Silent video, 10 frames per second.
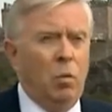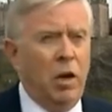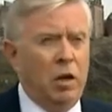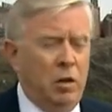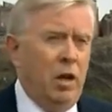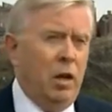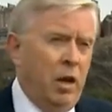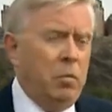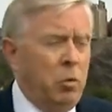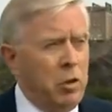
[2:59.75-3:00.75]
Well,
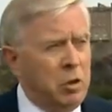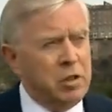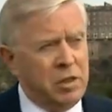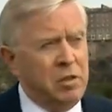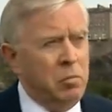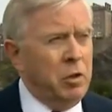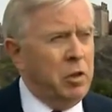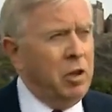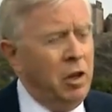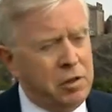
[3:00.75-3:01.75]
I mean, we
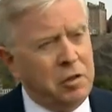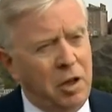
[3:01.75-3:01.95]
could also